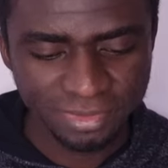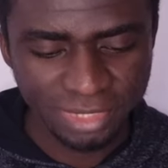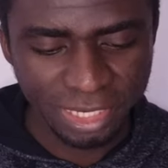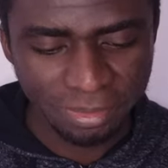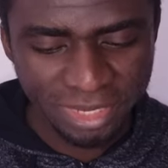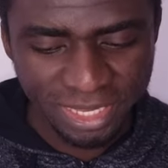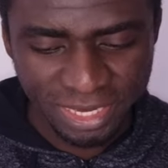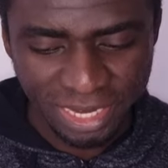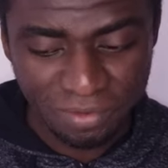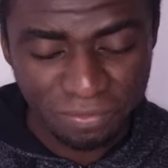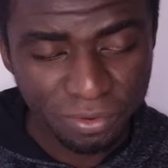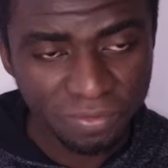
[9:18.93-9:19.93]

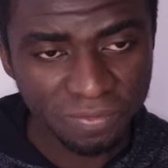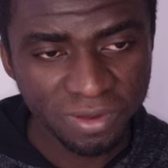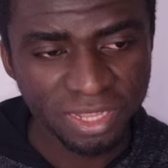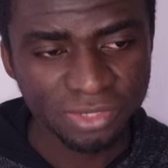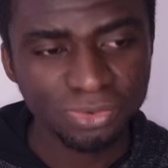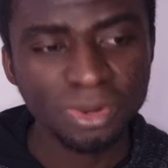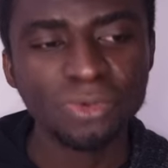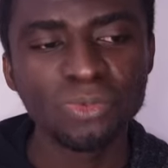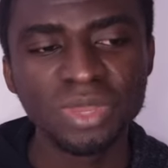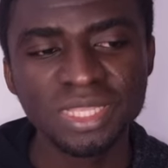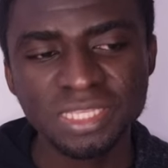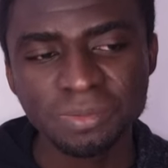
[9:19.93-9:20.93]
I've got friends who are
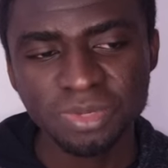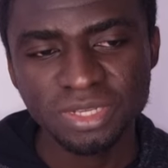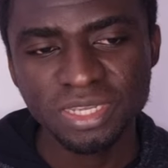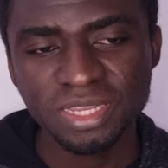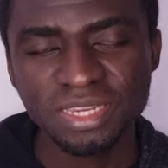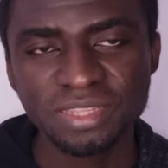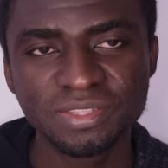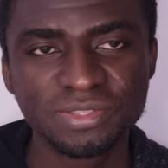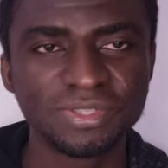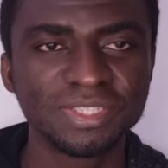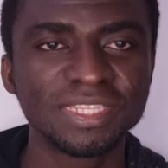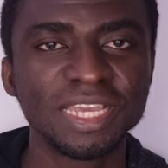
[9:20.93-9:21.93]
waiting patiently to
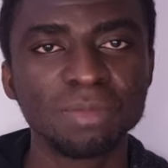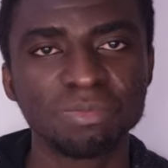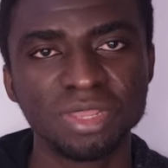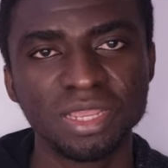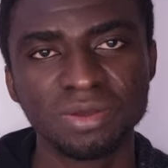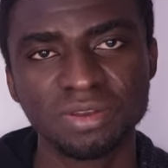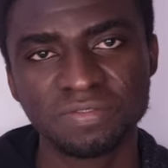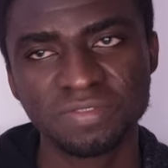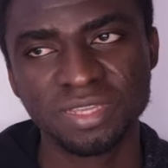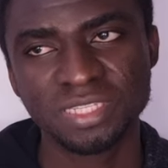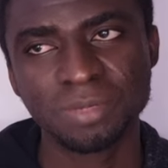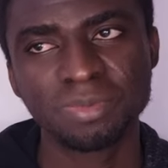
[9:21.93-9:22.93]
use their employer
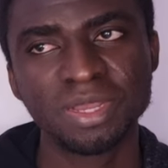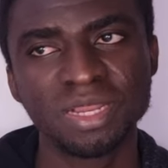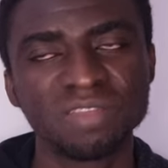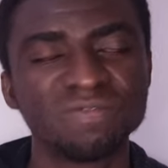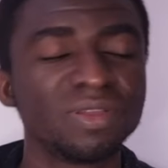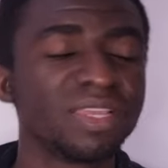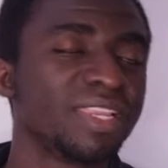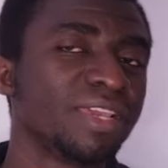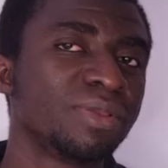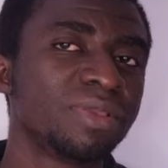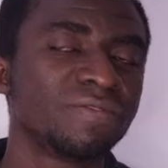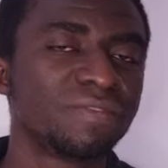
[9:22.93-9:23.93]
reference. Apparently, they've worked in the
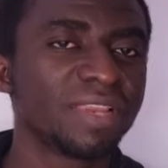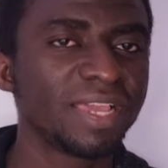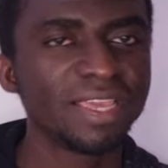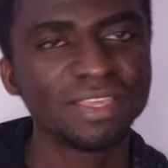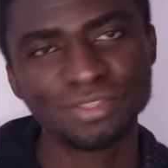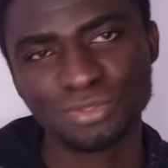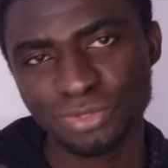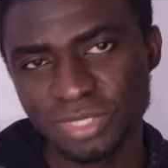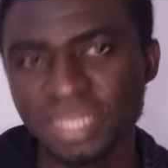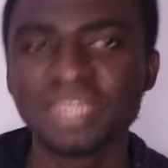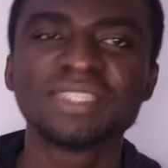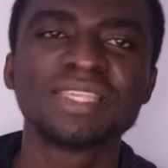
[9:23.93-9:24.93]
UK for like 2
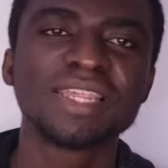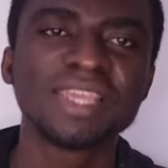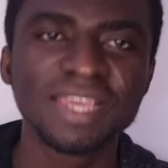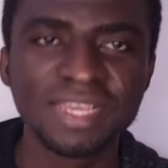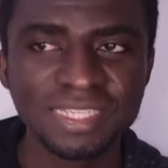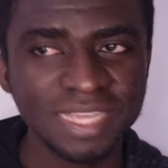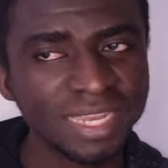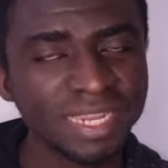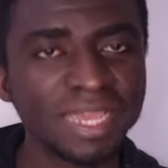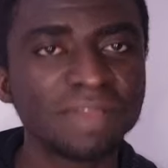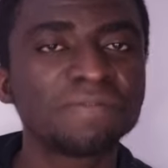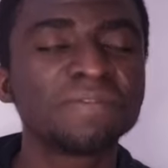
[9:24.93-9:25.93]
years, 3 years, and
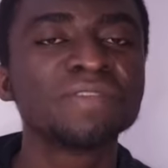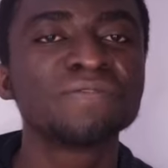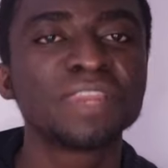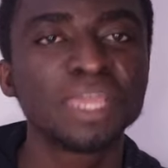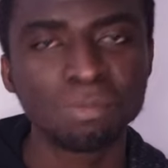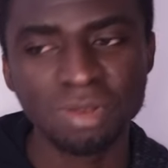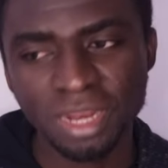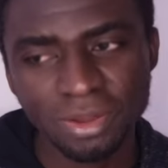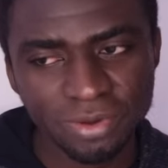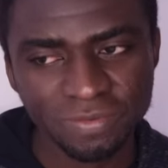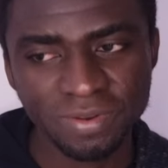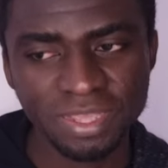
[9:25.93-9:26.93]
they are fit for the
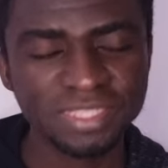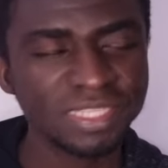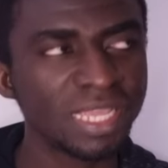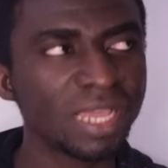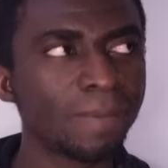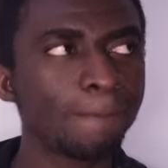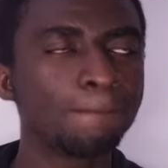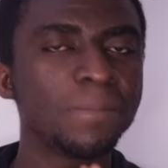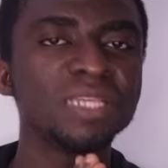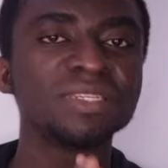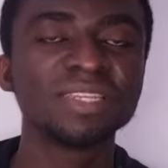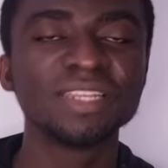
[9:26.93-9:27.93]
employer reference. They are
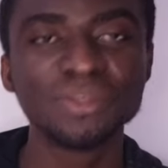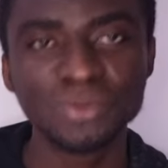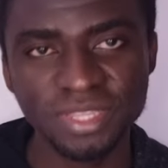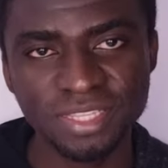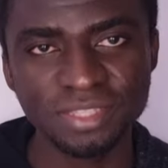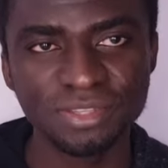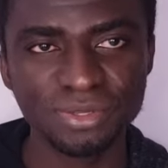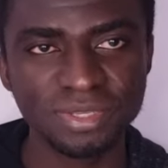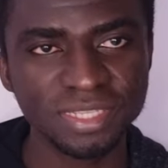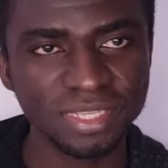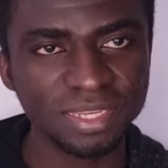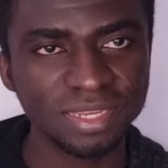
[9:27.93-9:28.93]
patiently waiting to
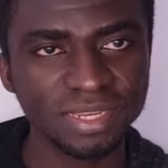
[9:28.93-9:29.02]
use it.